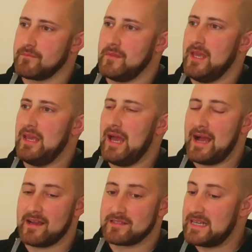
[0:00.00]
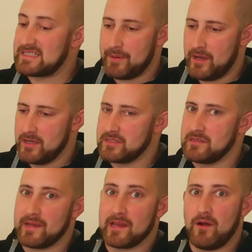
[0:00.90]
It acts as a person, it
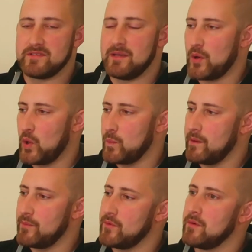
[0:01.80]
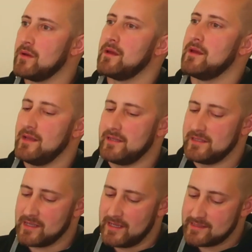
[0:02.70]
can obviously employ people. It is
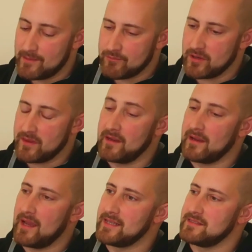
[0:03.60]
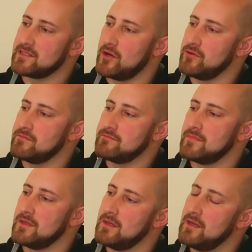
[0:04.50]
a separate thing, it has its own
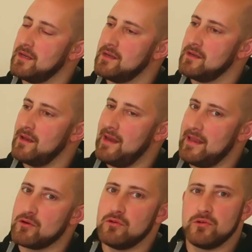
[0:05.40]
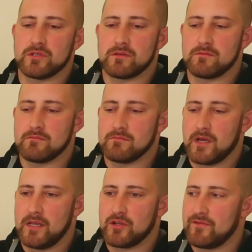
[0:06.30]
legals and
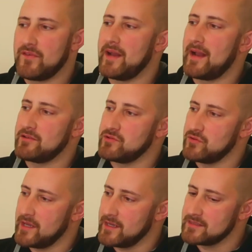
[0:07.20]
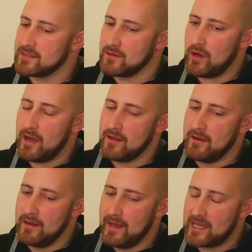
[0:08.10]
sort of financial things.
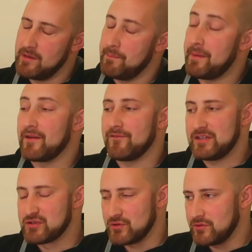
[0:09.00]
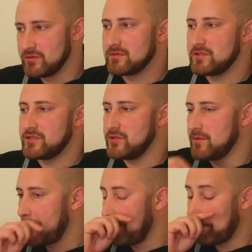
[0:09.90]
It can be beneficial to do
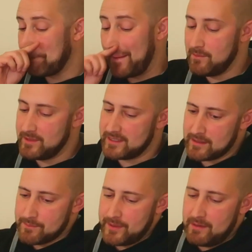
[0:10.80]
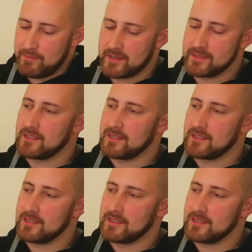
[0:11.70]
a limited company because